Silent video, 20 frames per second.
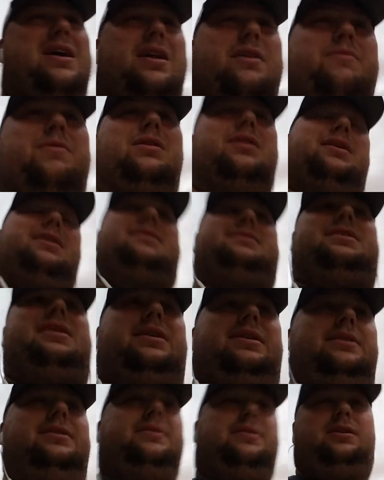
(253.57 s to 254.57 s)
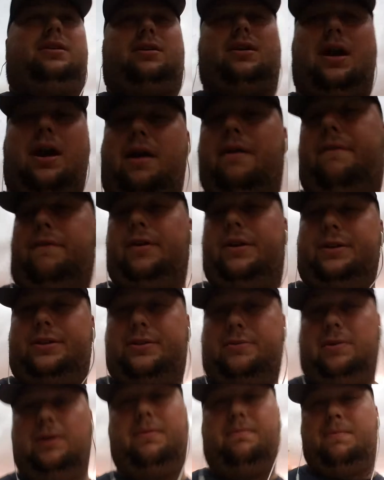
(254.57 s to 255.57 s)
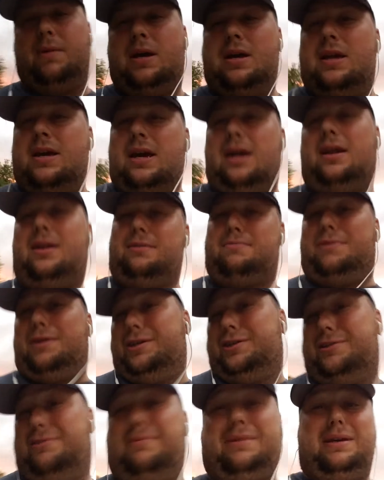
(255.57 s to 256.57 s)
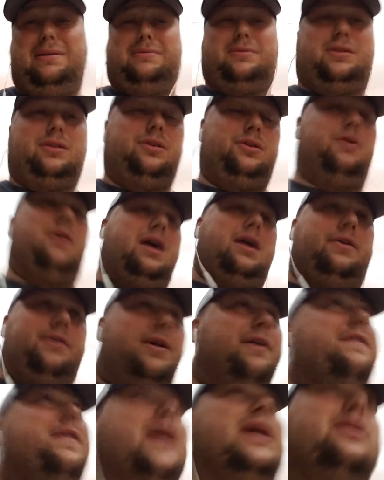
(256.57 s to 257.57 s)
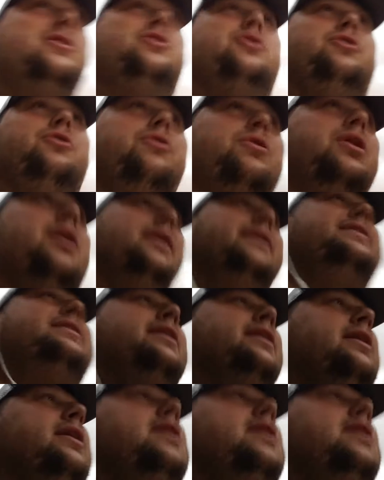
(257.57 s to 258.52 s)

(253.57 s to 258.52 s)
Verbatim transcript: kind of what they say is your average, what anybody should be able to do. I don't know if that's true because